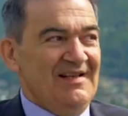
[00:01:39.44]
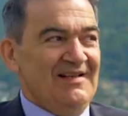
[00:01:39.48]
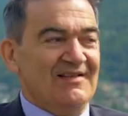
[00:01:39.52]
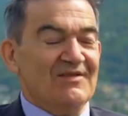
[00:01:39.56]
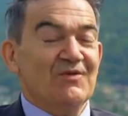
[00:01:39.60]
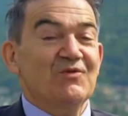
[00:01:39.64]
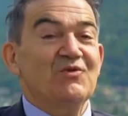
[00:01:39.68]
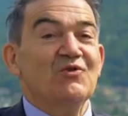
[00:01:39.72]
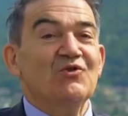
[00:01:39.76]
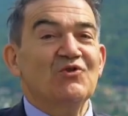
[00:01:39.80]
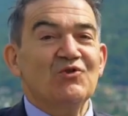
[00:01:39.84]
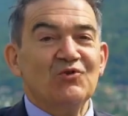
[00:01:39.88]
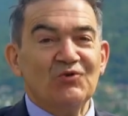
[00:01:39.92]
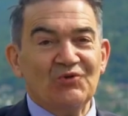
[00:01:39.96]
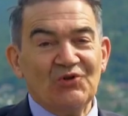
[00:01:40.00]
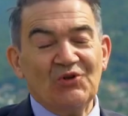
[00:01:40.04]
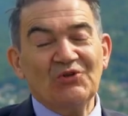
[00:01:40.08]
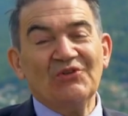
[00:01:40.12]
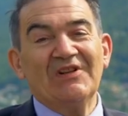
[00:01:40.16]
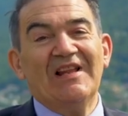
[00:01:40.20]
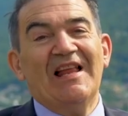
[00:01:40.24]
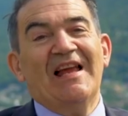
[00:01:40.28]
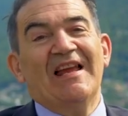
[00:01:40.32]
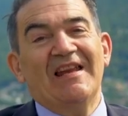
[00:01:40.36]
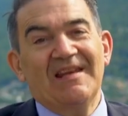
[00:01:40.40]
So you should
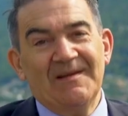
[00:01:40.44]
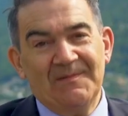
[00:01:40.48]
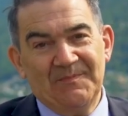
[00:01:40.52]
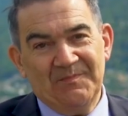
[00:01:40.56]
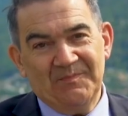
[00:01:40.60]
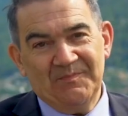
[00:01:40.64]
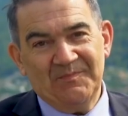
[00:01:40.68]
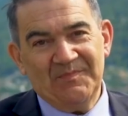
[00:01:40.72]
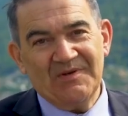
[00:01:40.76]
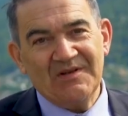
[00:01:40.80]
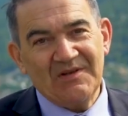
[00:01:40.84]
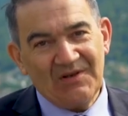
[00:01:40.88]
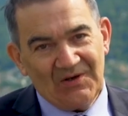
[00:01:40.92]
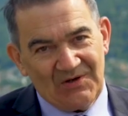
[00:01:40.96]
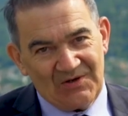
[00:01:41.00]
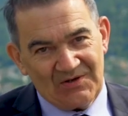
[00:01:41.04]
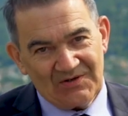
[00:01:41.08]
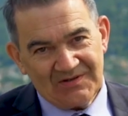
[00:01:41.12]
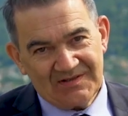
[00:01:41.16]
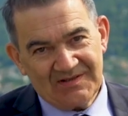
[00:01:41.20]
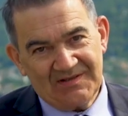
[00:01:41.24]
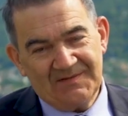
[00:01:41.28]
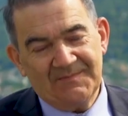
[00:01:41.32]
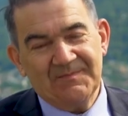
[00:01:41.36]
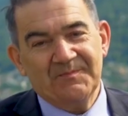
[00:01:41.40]
not lie,
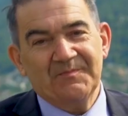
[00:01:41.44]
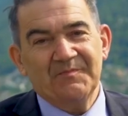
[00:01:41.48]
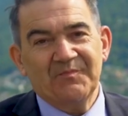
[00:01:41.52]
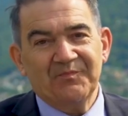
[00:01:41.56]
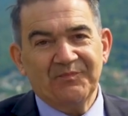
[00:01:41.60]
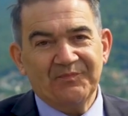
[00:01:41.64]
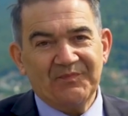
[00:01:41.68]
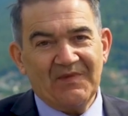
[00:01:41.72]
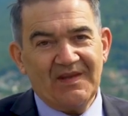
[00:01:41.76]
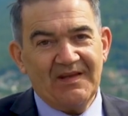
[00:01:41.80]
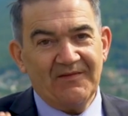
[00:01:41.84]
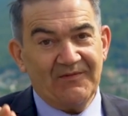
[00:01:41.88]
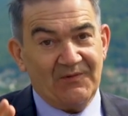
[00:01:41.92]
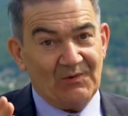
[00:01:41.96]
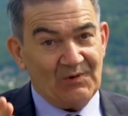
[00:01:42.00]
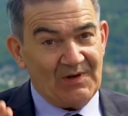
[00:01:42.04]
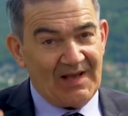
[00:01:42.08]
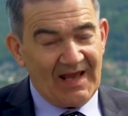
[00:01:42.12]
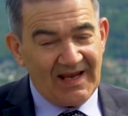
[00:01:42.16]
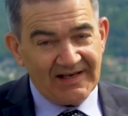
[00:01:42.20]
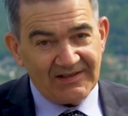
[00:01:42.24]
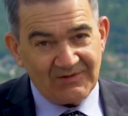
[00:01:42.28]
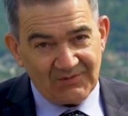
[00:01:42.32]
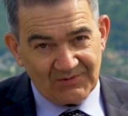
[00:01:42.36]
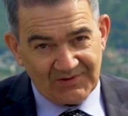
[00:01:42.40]
because if you
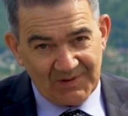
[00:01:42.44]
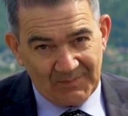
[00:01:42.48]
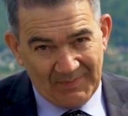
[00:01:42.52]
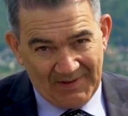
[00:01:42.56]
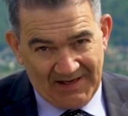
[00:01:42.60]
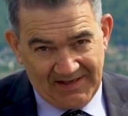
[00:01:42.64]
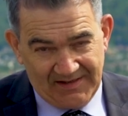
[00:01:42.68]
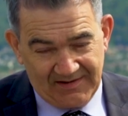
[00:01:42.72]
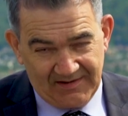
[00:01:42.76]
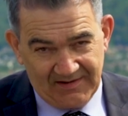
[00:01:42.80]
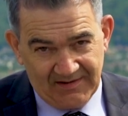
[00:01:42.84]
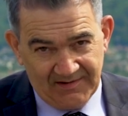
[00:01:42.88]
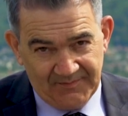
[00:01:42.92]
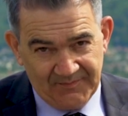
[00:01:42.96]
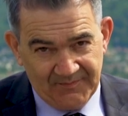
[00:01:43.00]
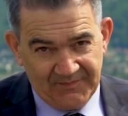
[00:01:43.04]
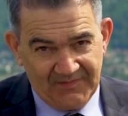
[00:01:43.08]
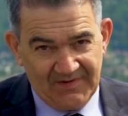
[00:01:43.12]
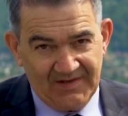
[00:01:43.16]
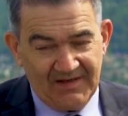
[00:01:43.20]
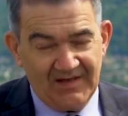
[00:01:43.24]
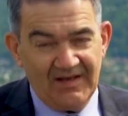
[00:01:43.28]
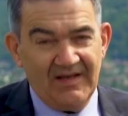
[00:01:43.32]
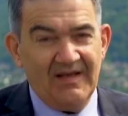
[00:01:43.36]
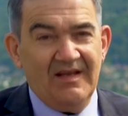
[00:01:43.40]
lie to the banker,
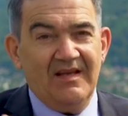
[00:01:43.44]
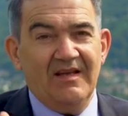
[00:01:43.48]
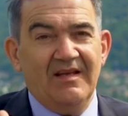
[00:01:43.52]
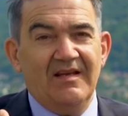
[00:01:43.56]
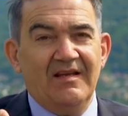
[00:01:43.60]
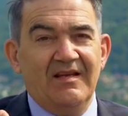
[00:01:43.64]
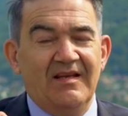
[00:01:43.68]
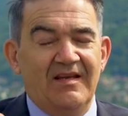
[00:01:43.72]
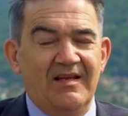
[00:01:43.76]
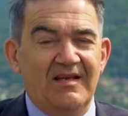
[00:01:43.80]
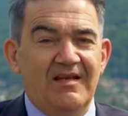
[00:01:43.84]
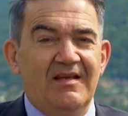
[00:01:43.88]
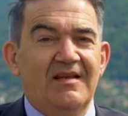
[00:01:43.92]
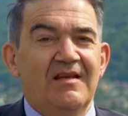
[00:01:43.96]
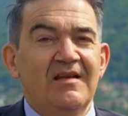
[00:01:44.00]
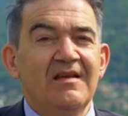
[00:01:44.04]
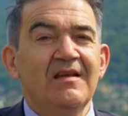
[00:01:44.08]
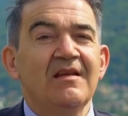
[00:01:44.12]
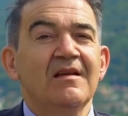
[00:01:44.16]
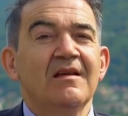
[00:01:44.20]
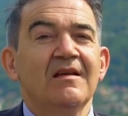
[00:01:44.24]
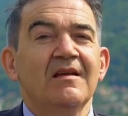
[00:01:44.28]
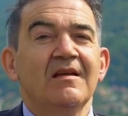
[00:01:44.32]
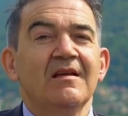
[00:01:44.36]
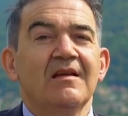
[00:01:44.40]

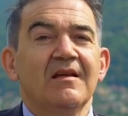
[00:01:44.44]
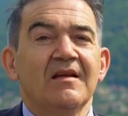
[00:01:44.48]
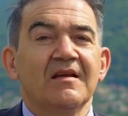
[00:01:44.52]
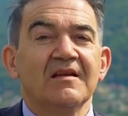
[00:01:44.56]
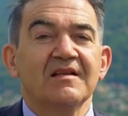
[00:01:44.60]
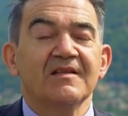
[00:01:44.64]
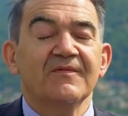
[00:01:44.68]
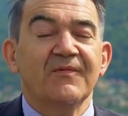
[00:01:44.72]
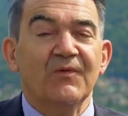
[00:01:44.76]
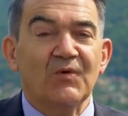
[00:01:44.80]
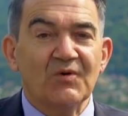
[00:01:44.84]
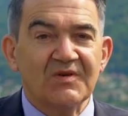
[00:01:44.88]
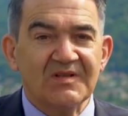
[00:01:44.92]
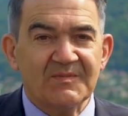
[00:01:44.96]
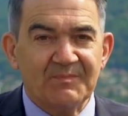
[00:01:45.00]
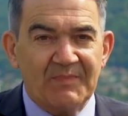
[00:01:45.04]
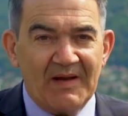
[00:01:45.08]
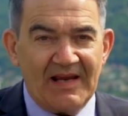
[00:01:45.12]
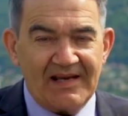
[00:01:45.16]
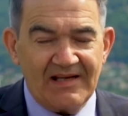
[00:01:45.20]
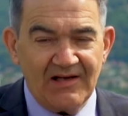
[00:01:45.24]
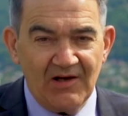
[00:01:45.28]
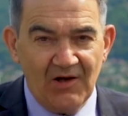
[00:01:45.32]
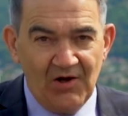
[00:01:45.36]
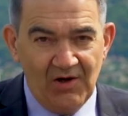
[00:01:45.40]
he is forced
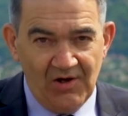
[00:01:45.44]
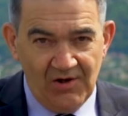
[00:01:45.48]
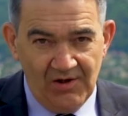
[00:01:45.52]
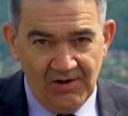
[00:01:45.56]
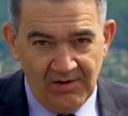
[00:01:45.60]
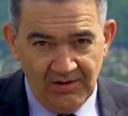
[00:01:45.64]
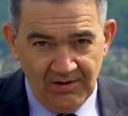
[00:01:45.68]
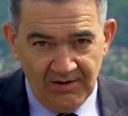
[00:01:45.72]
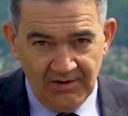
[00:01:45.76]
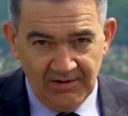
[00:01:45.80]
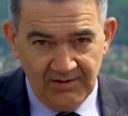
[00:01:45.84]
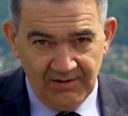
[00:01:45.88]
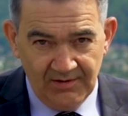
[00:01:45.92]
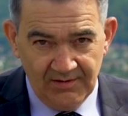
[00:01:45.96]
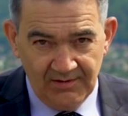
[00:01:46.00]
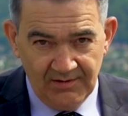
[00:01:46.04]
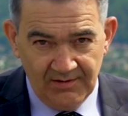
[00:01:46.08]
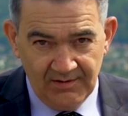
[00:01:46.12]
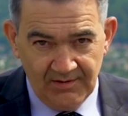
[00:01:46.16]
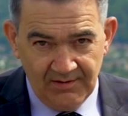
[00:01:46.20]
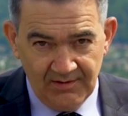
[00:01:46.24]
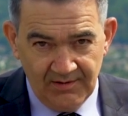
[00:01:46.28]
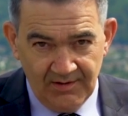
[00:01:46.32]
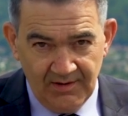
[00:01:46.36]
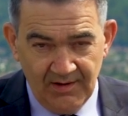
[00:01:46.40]
by law
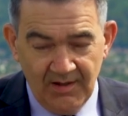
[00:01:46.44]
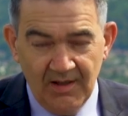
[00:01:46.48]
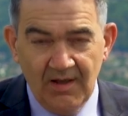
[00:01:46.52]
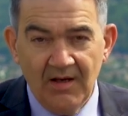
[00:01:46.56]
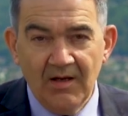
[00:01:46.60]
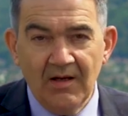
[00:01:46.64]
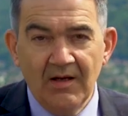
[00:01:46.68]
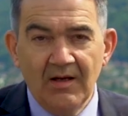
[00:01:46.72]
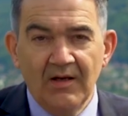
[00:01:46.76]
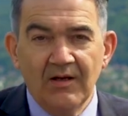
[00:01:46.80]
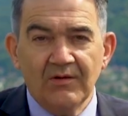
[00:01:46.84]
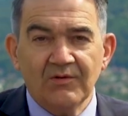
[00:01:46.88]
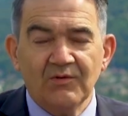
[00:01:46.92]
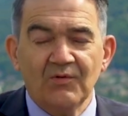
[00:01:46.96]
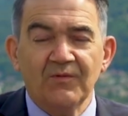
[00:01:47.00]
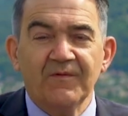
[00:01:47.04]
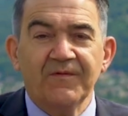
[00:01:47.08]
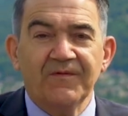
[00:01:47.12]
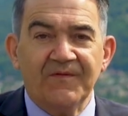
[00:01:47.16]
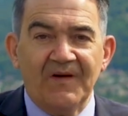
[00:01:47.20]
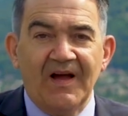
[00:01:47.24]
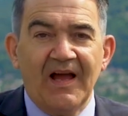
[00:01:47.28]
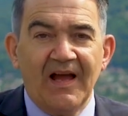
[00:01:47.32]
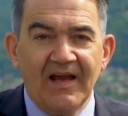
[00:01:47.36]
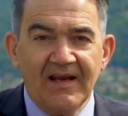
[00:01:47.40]
to
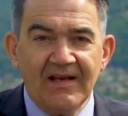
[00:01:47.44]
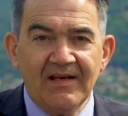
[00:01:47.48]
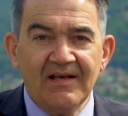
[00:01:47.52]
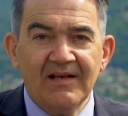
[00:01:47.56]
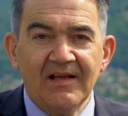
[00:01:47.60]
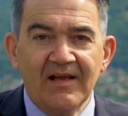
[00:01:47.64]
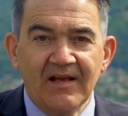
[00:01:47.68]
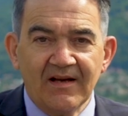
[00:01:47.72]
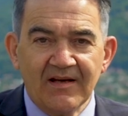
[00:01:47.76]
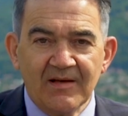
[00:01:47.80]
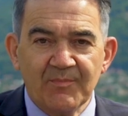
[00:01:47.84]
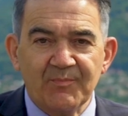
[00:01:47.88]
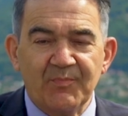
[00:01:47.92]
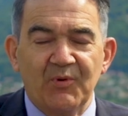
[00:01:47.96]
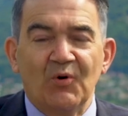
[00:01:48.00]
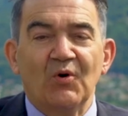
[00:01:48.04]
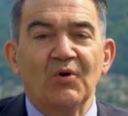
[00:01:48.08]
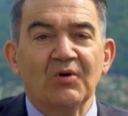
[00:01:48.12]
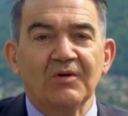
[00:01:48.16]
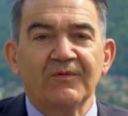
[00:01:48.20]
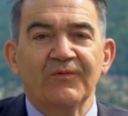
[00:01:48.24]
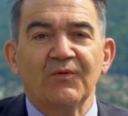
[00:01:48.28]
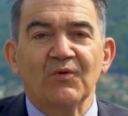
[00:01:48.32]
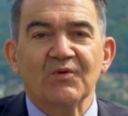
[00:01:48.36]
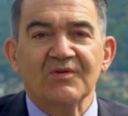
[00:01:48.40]
file a
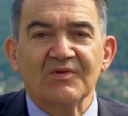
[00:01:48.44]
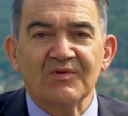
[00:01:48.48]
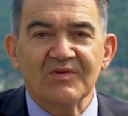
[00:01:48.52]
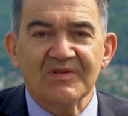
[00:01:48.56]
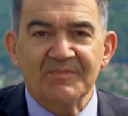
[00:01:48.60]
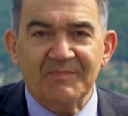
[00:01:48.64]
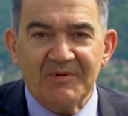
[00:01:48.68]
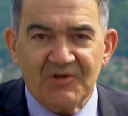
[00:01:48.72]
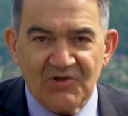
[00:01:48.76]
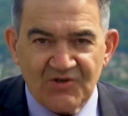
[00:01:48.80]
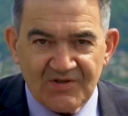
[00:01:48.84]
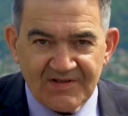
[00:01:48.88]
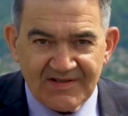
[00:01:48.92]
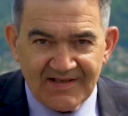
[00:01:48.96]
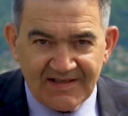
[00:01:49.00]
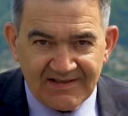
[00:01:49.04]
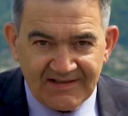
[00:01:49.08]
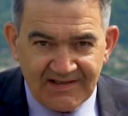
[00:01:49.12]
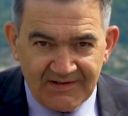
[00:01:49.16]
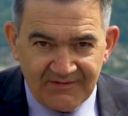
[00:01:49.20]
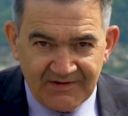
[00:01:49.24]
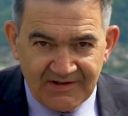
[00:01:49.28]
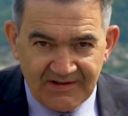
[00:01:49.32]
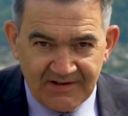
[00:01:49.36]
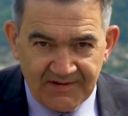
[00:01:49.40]
report for suspicious
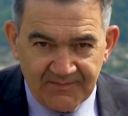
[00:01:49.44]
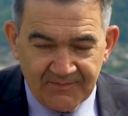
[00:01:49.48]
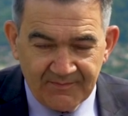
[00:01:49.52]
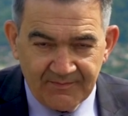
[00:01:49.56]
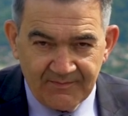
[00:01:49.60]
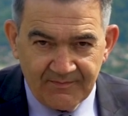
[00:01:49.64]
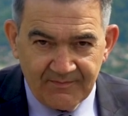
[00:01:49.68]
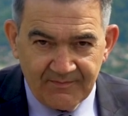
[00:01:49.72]
activity.